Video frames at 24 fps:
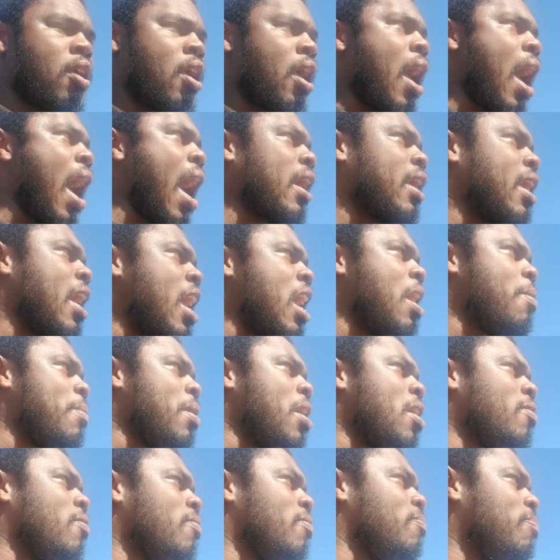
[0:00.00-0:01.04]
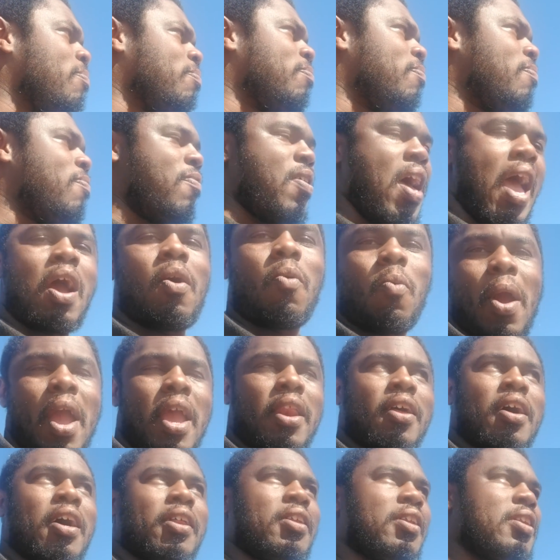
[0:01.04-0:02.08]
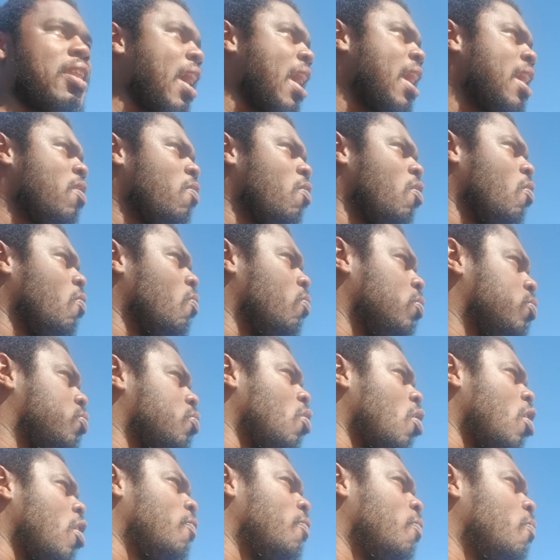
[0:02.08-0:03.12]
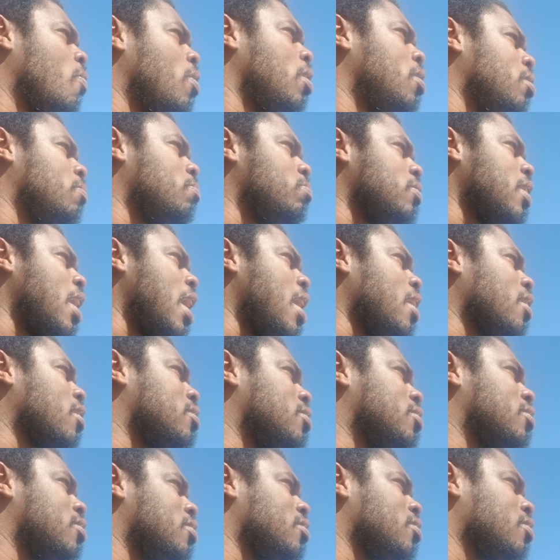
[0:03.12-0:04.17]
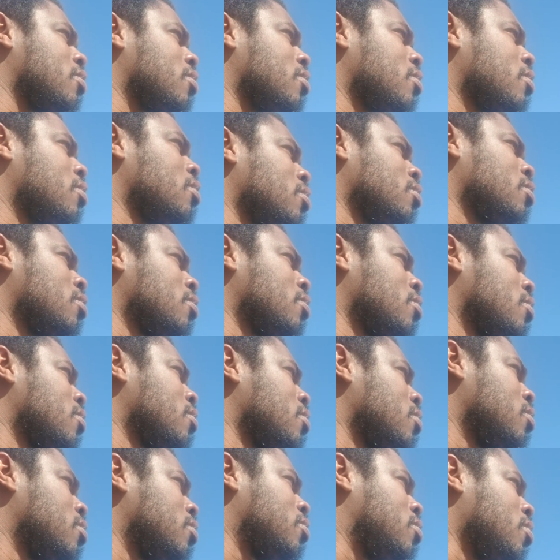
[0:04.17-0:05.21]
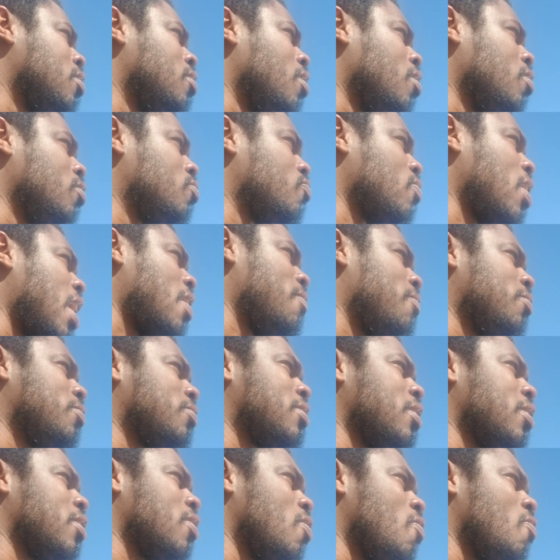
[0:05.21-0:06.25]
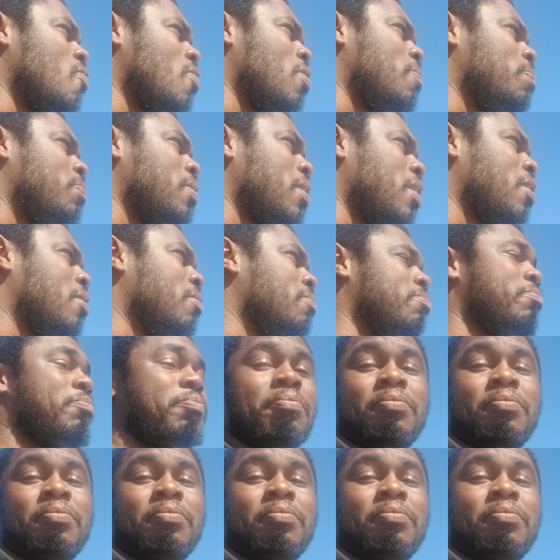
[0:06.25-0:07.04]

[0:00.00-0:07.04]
I came in that way the other day. Well, off of one of them docks. So no drivers can go up there.